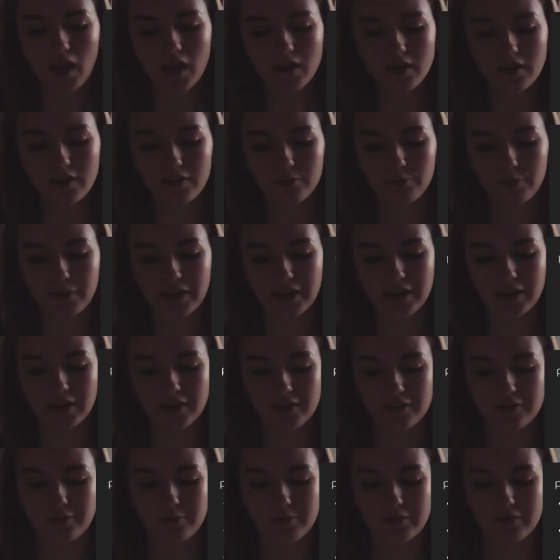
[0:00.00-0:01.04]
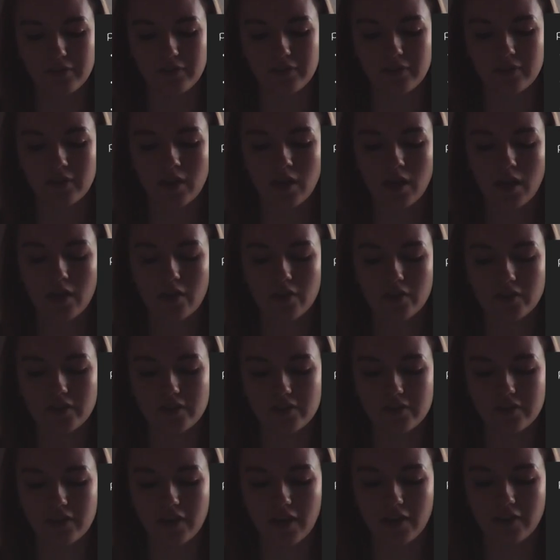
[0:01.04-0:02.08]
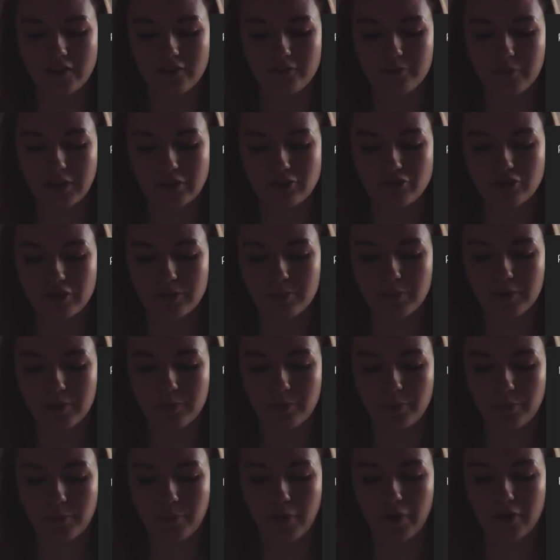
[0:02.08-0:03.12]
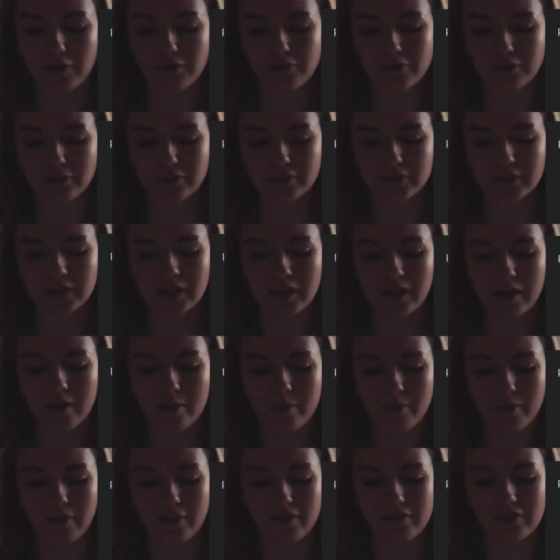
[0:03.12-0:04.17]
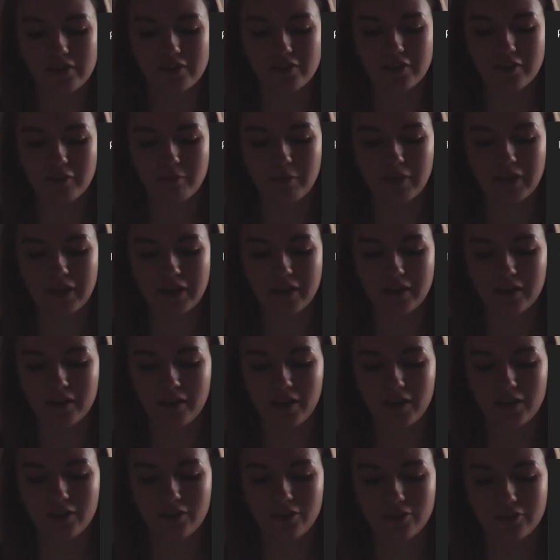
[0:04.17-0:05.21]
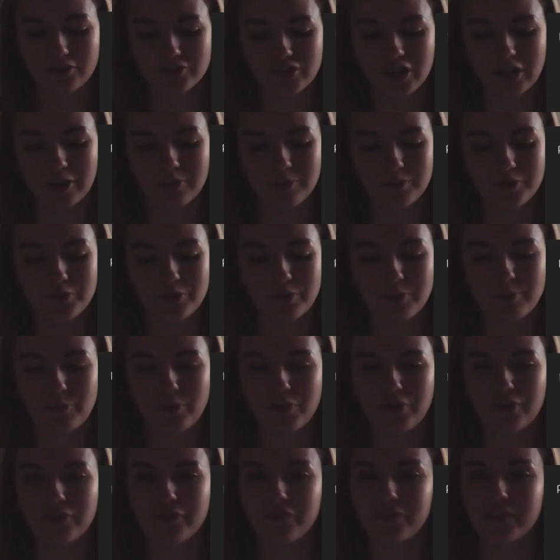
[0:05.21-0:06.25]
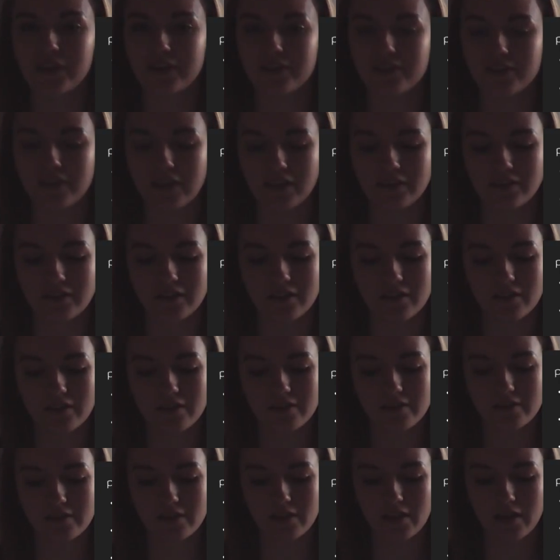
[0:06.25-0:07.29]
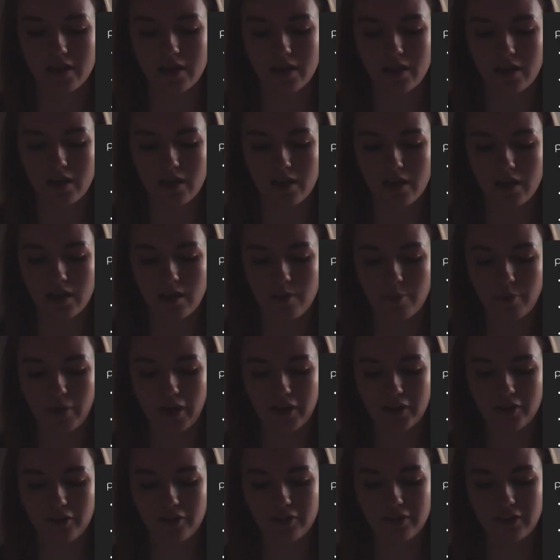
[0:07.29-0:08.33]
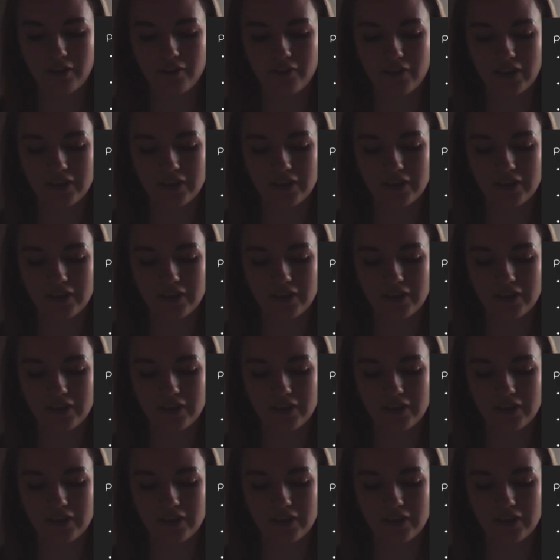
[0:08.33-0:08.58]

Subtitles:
Another weakness was the design of my treatment and proposal, because it took me a long time to improve the aesthetics. But I got there